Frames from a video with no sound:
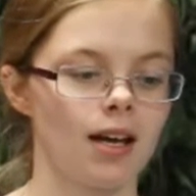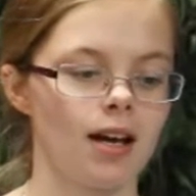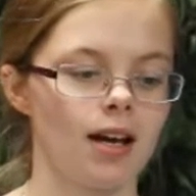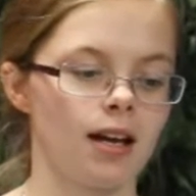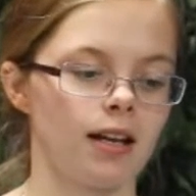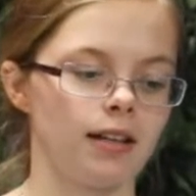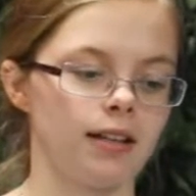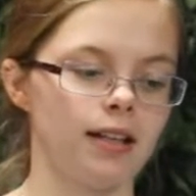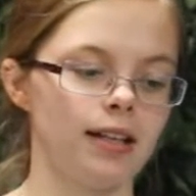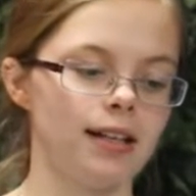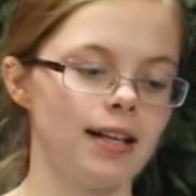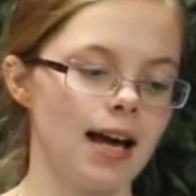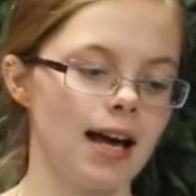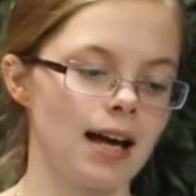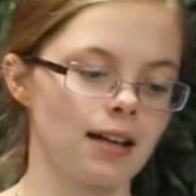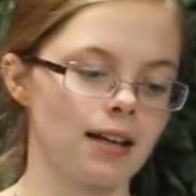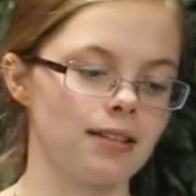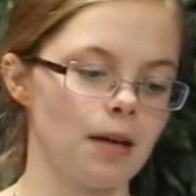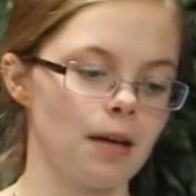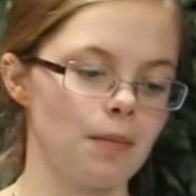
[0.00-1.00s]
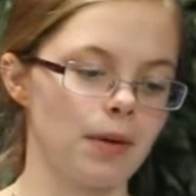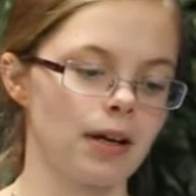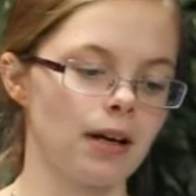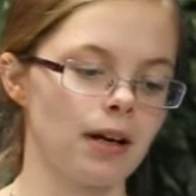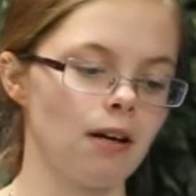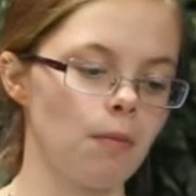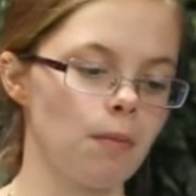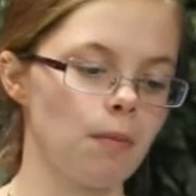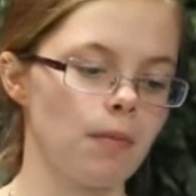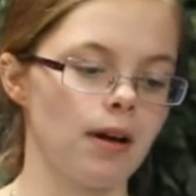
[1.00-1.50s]
Need academic
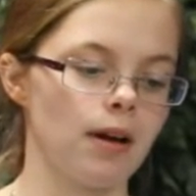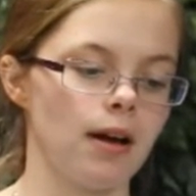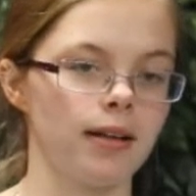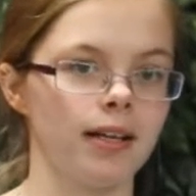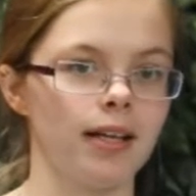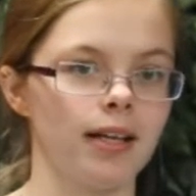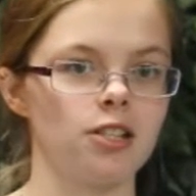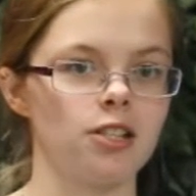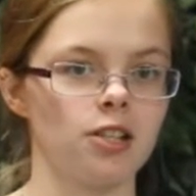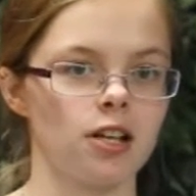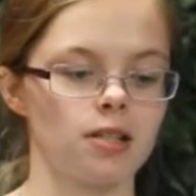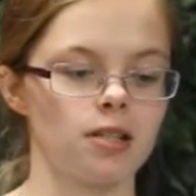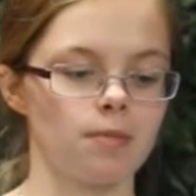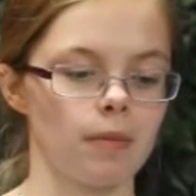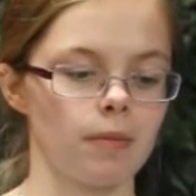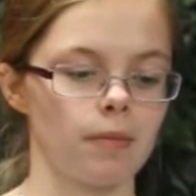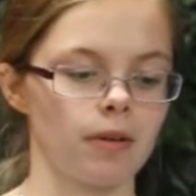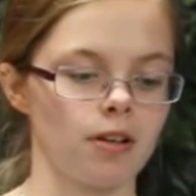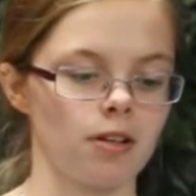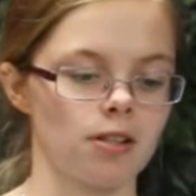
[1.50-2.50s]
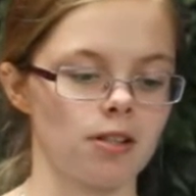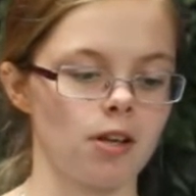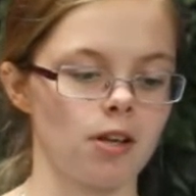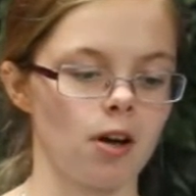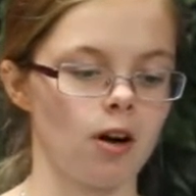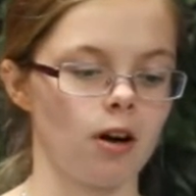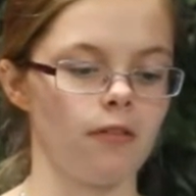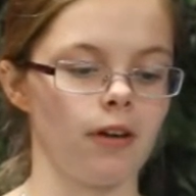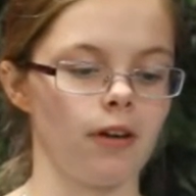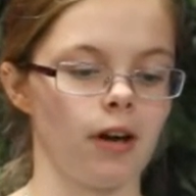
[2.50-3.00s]
help? NHS members
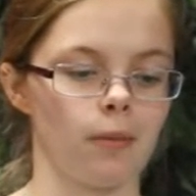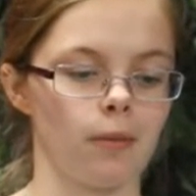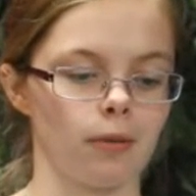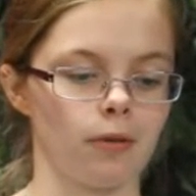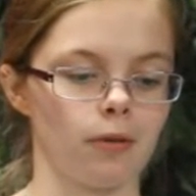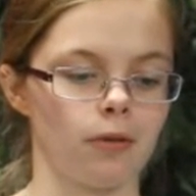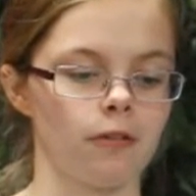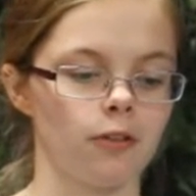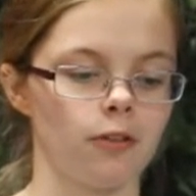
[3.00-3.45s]
are available